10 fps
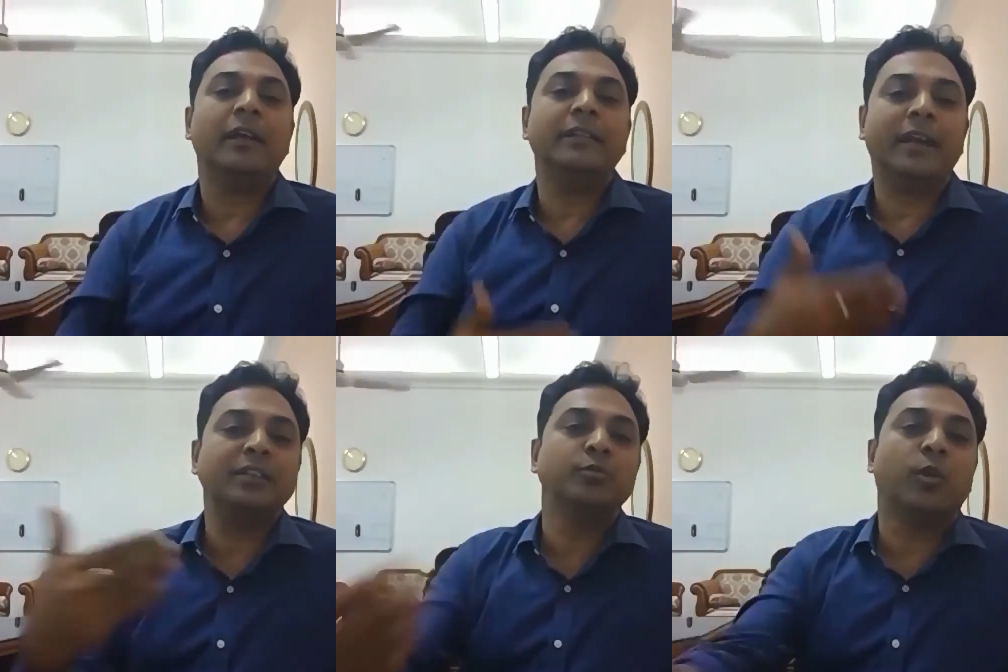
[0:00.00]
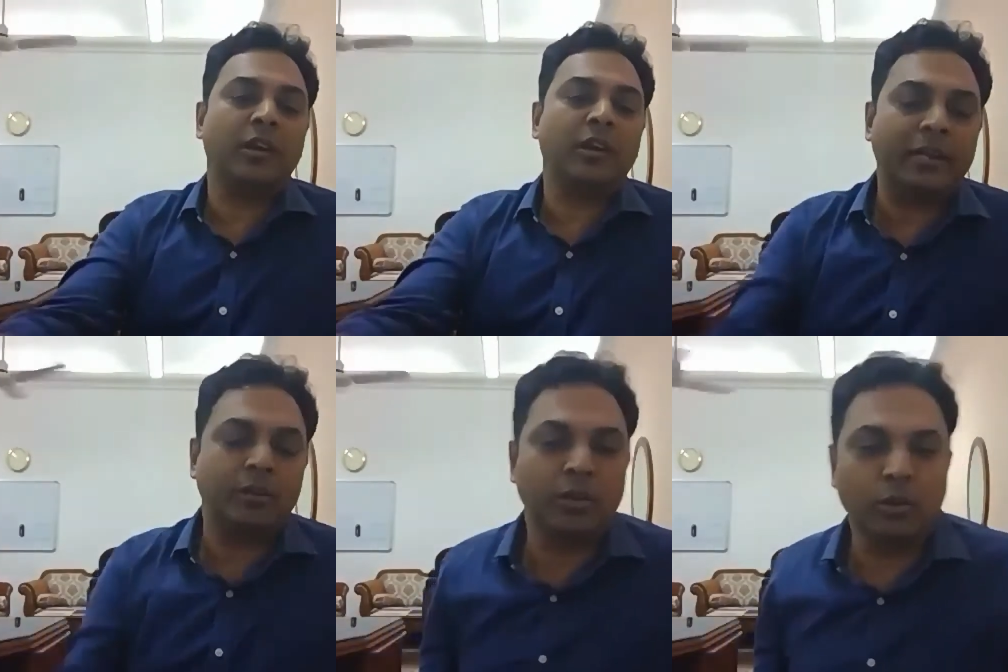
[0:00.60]
And that is what
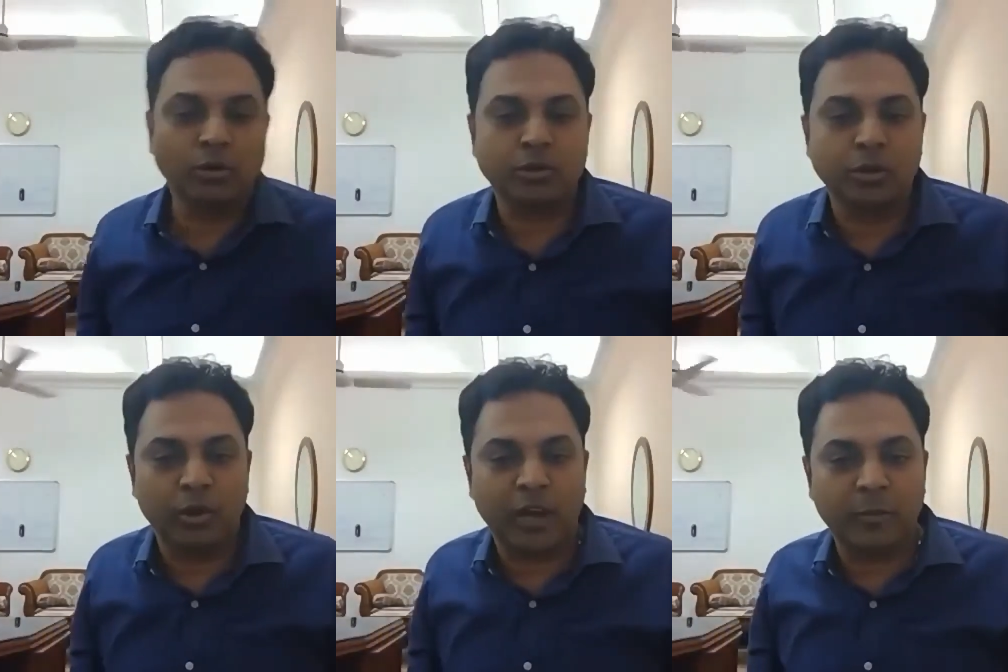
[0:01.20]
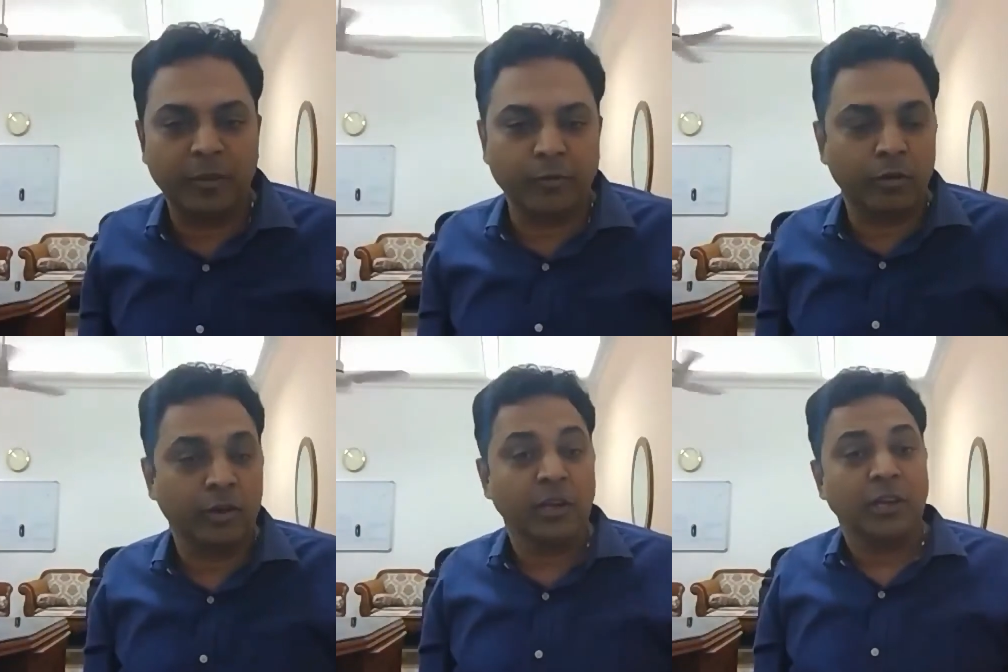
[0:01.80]
led to the growth slowdown
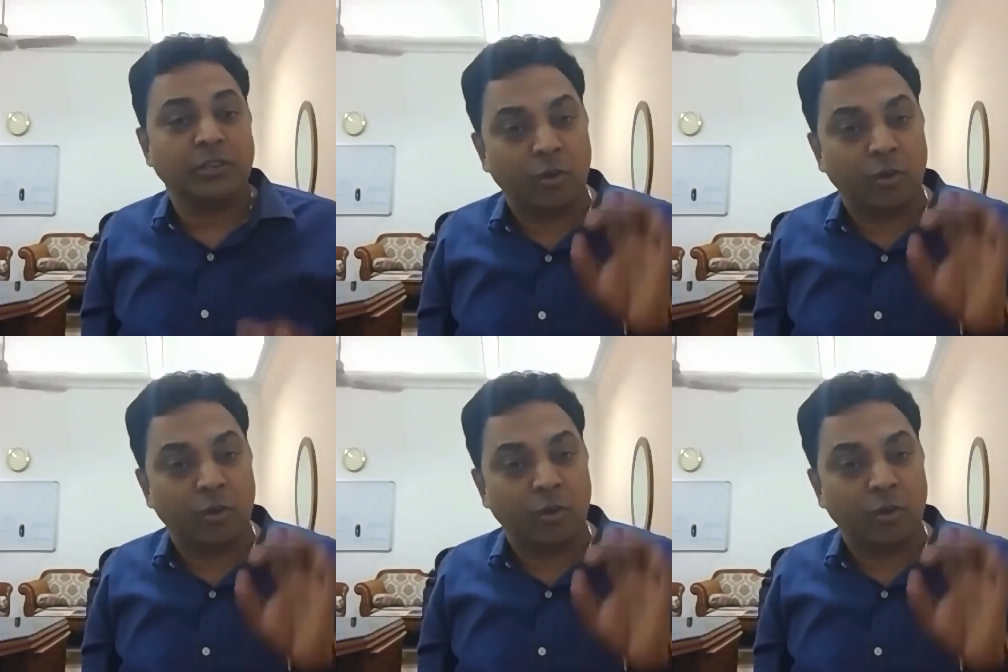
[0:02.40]
before.